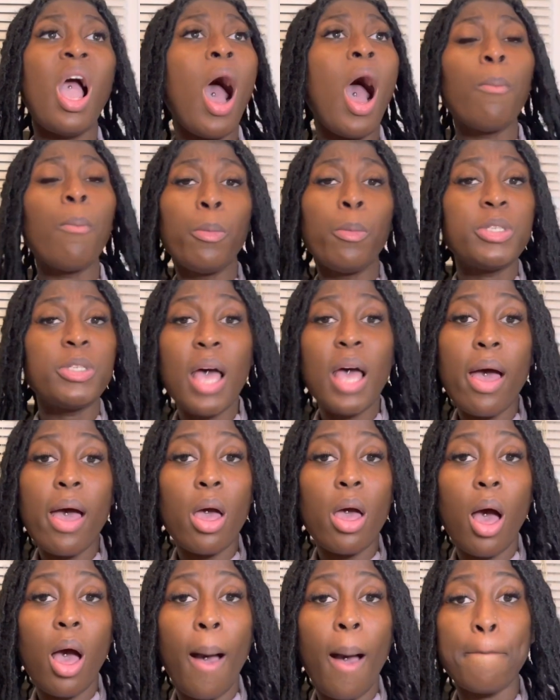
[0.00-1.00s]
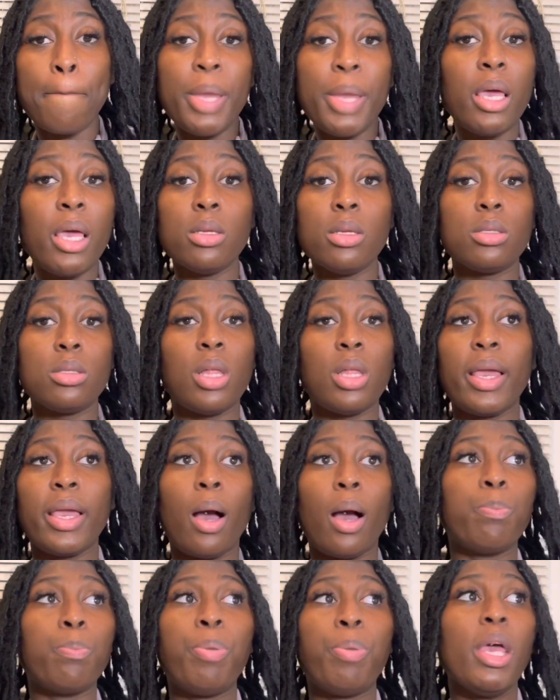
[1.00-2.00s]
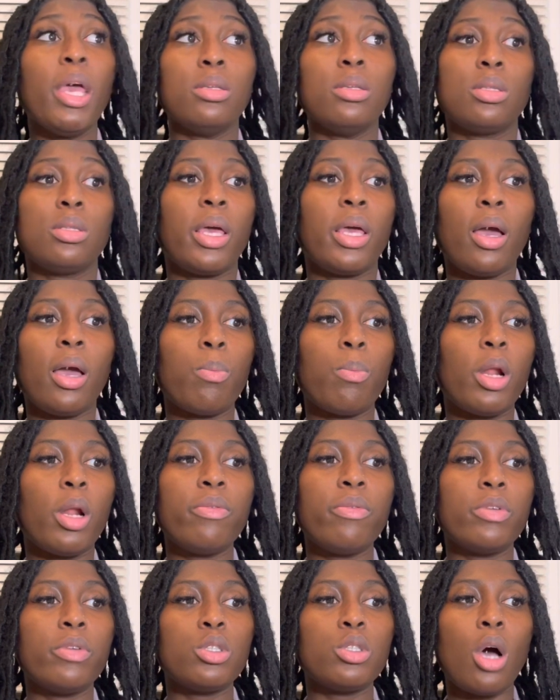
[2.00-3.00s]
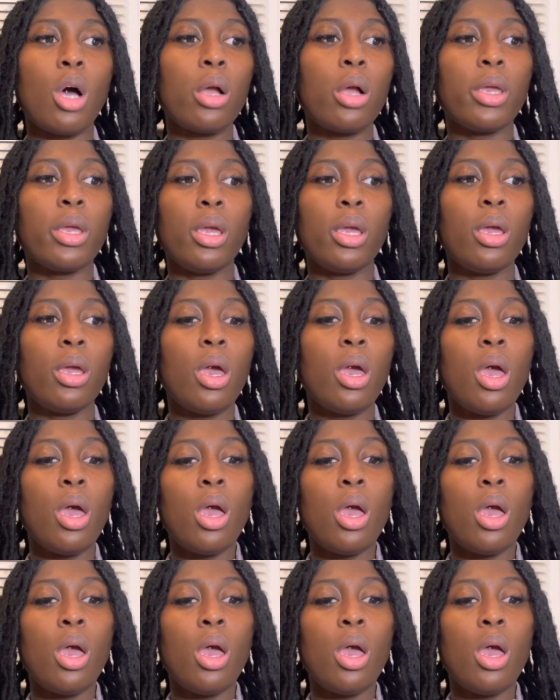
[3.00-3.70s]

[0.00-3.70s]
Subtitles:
I'm upset. I'm pissed. Like, I'm not even talking.